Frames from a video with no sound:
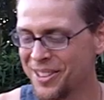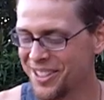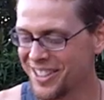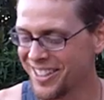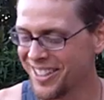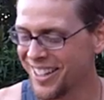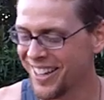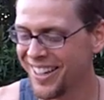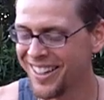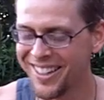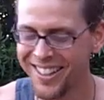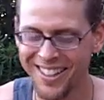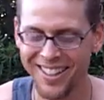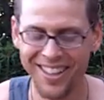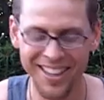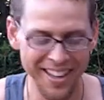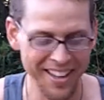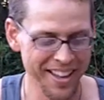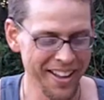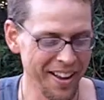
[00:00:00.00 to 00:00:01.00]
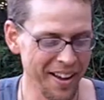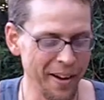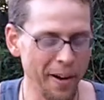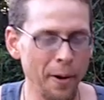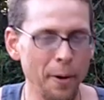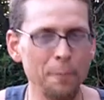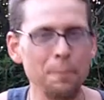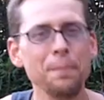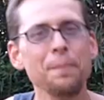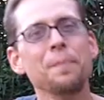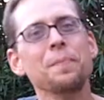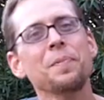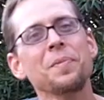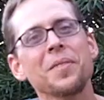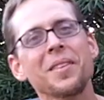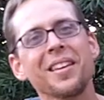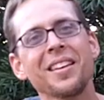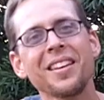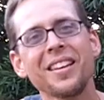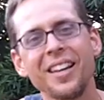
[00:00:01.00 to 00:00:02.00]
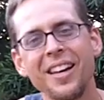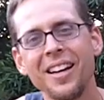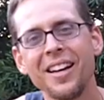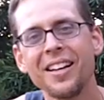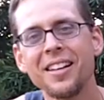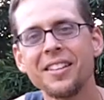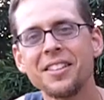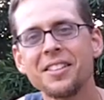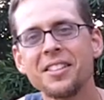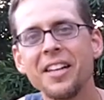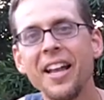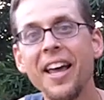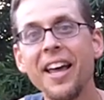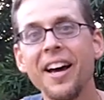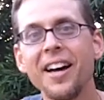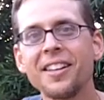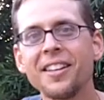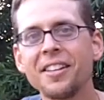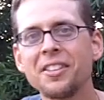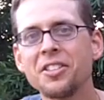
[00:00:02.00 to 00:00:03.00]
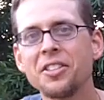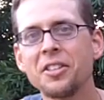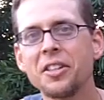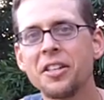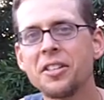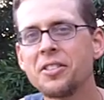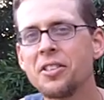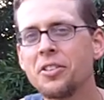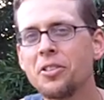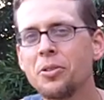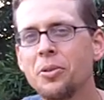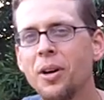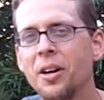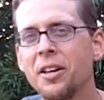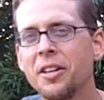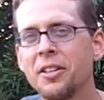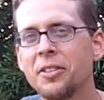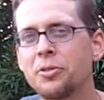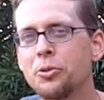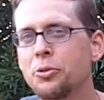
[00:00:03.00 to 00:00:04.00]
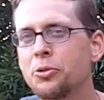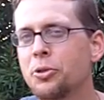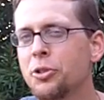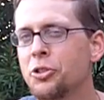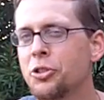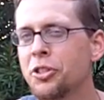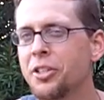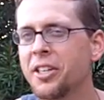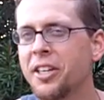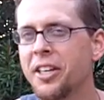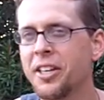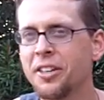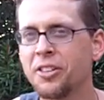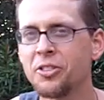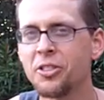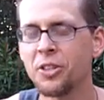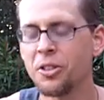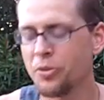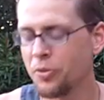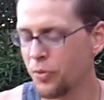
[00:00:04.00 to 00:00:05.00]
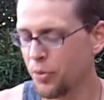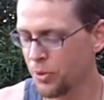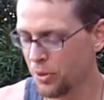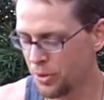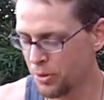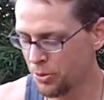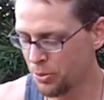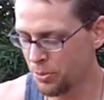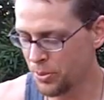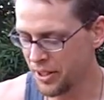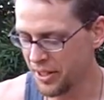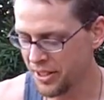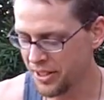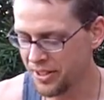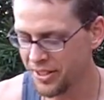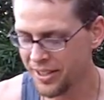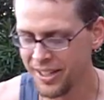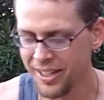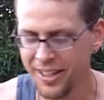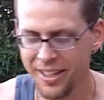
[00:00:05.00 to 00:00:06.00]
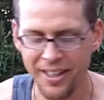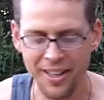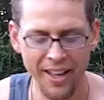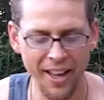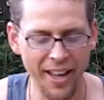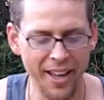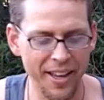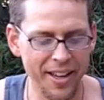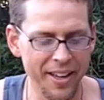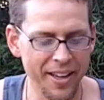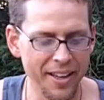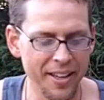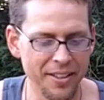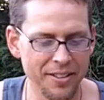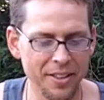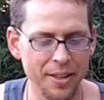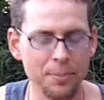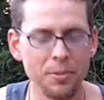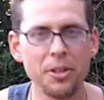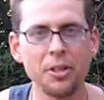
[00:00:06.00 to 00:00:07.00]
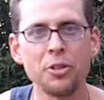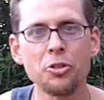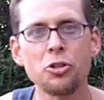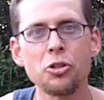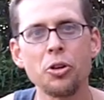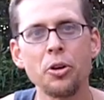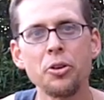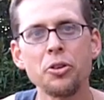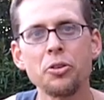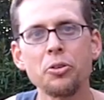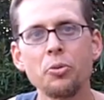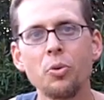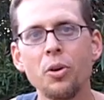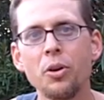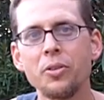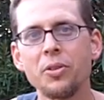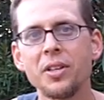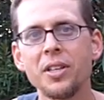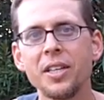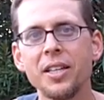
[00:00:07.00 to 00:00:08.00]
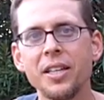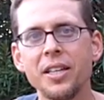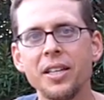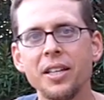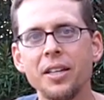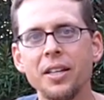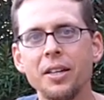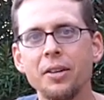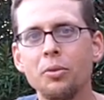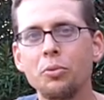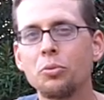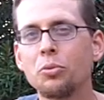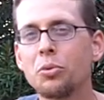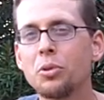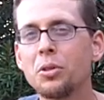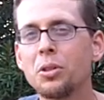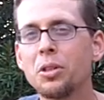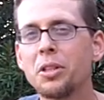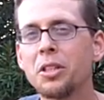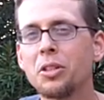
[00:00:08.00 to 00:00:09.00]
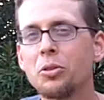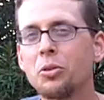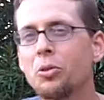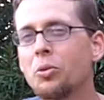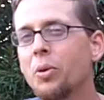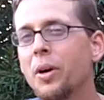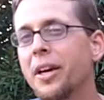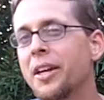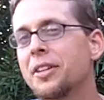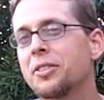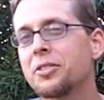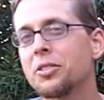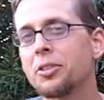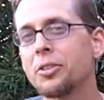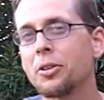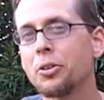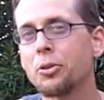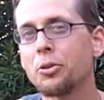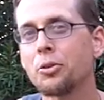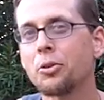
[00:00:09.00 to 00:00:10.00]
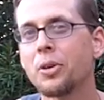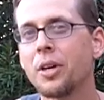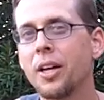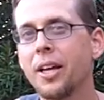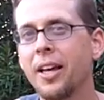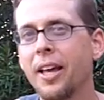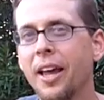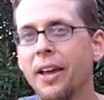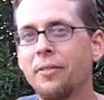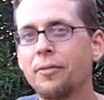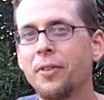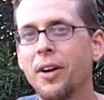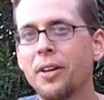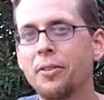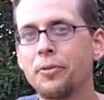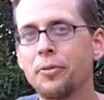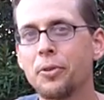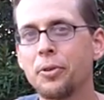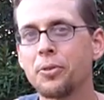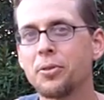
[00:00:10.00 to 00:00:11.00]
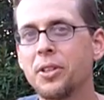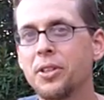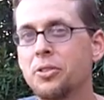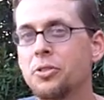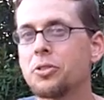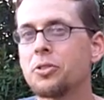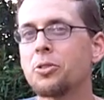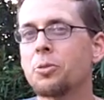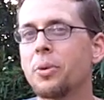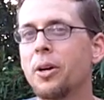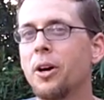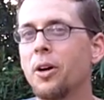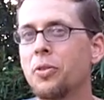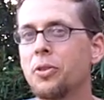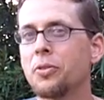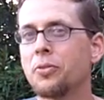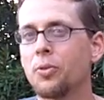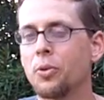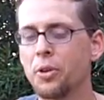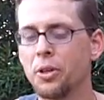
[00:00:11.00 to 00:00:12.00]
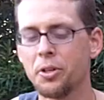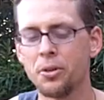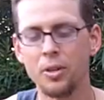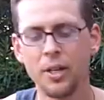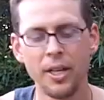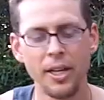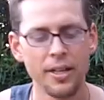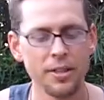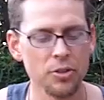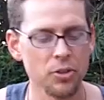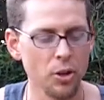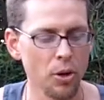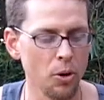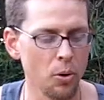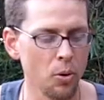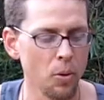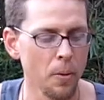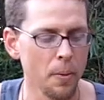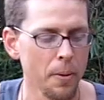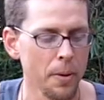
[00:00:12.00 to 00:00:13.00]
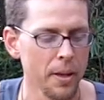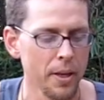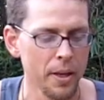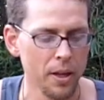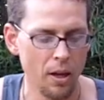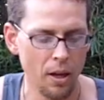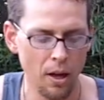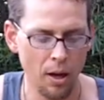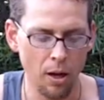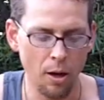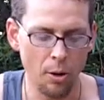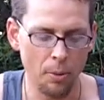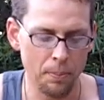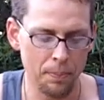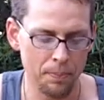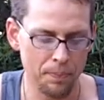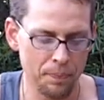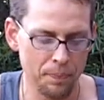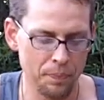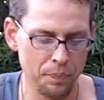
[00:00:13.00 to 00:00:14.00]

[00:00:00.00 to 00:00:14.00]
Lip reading: with us today. Um, Today I'd like to continue on a nutrition kick just for a little bit, and I'm going to show you one of the really cool ways to go and find food that's super healthy for you. So, um,